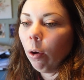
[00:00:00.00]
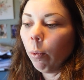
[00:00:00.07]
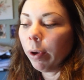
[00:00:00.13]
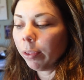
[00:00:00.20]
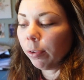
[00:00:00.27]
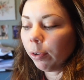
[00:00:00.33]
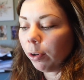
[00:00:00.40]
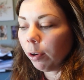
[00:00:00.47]

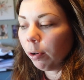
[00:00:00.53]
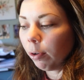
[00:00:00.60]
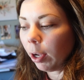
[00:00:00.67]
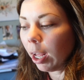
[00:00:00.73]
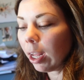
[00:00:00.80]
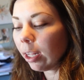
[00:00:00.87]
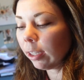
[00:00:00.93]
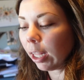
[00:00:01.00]
went through
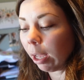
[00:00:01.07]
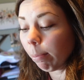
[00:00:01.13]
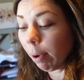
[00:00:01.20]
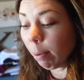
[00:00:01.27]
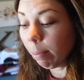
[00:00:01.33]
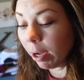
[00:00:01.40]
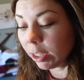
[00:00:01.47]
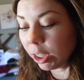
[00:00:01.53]
like
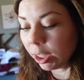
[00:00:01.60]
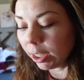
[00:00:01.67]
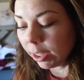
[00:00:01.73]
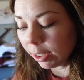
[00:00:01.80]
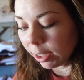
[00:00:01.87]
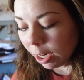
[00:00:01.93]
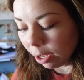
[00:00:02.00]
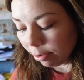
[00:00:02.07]
my budget and
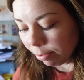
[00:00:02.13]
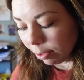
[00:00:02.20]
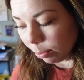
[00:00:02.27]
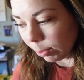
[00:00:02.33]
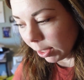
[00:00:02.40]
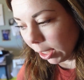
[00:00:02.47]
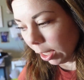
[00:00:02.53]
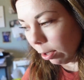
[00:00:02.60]
stuff and
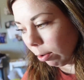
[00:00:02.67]
was like,